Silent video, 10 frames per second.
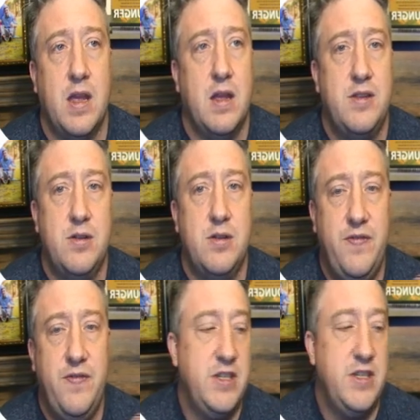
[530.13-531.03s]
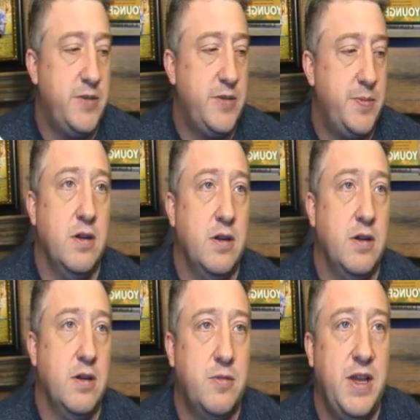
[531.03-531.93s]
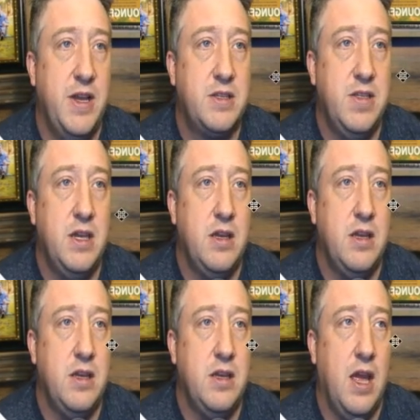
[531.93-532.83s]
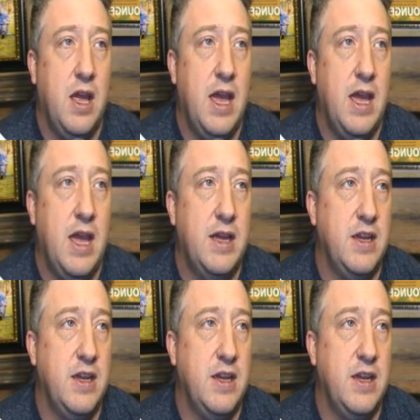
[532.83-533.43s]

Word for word: to a fidget spinner. So basically, as a